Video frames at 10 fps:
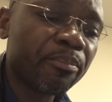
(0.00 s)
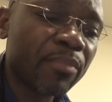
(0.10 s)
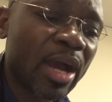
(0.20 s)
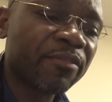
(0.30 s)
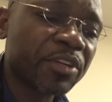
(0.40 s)

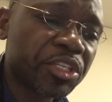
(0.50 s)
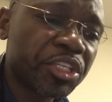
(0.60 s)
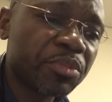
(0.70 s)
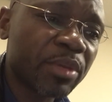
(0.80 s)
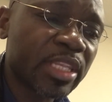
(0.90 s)

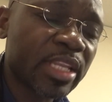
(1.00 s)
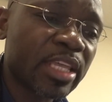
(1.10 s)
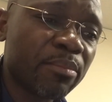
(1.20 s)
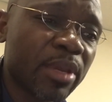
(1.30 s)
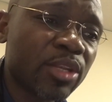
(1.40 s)
advertisement that
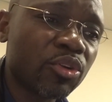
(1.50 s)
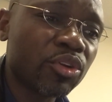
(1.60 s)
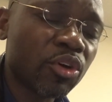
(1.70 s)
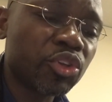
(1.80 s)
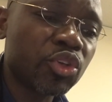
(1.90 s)
they made on
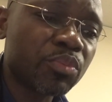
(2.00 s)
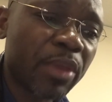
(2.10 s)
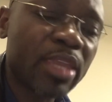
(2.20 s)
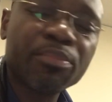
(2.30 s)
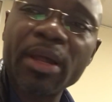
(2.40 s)

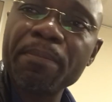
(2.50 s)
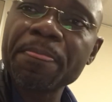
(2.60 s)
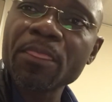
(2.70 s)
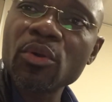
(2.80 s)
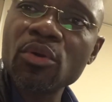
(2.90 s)
newspaper
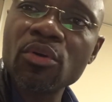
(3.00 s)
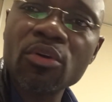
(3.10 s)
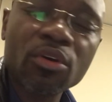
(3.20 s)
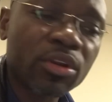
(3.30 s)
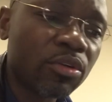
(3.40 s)

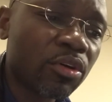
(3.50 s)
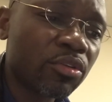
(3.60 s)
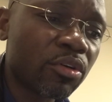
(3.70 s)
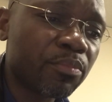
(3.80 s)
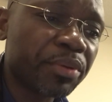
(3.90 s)
or
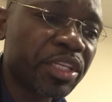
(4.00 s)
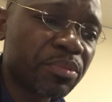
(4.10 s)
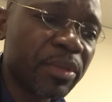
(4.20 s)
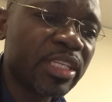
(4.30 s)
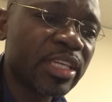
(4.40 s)
on print
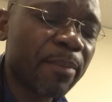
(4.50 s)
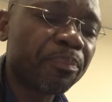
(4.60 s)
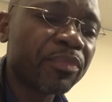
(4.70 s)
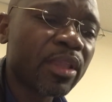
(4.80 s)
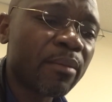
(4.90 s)
media.
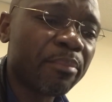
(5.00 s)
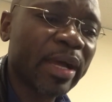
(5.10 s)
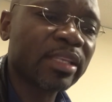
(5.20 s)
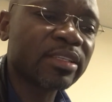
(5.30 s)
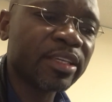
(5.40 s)

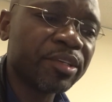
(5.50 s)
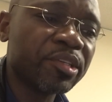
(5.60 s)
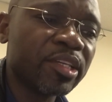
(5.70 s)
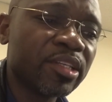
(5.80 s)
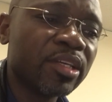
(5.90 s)
But
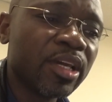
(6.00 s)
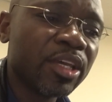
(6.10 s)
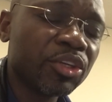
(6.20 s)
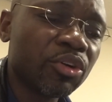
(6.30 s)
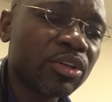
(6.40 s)
indeed,
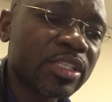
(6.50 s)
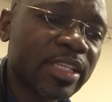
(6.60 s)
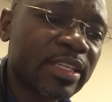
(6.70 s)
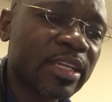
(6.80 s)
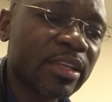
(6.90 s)

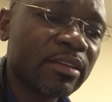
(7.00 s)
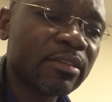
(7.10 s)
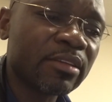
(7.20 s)
certain,